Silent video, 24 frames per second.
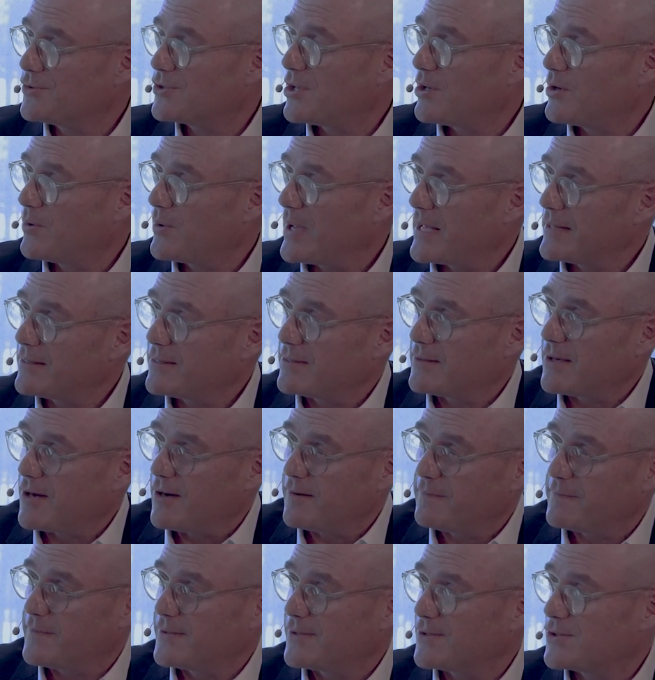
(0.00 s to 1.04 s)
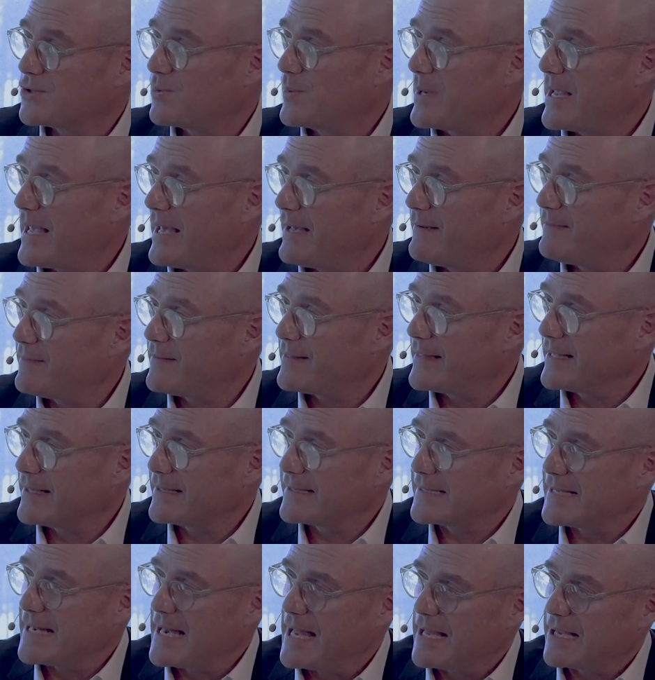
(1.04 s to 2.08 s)
So at the office, we have
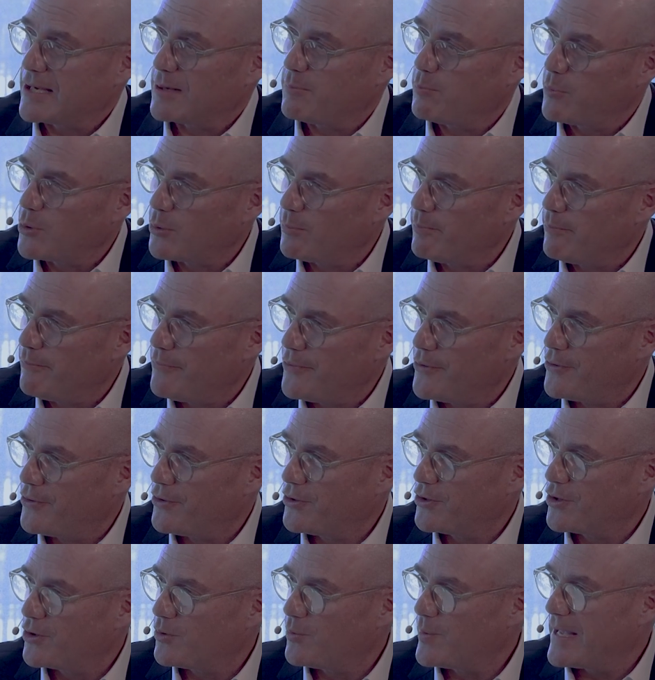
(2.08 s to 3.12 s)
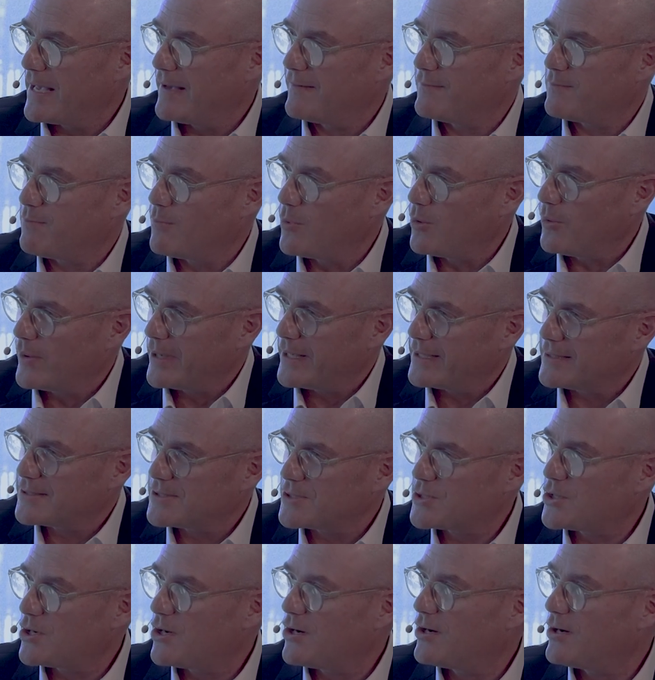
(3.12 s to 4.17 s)
things like Bloomberg, we have
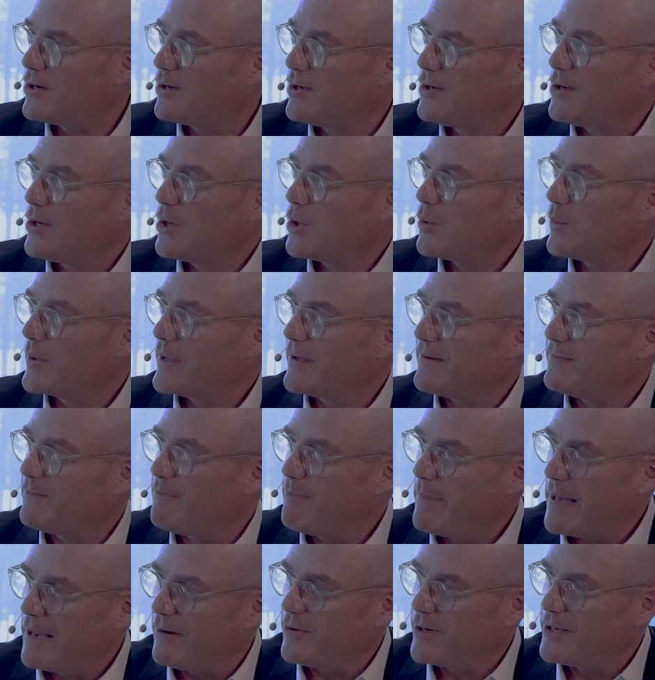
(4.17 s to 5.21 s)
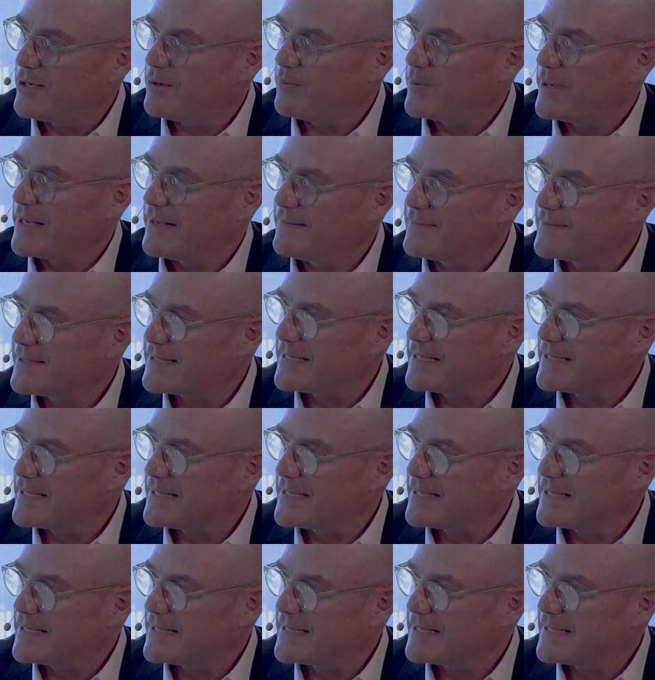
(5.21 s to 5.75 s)
Morningstar, we have Barra, we have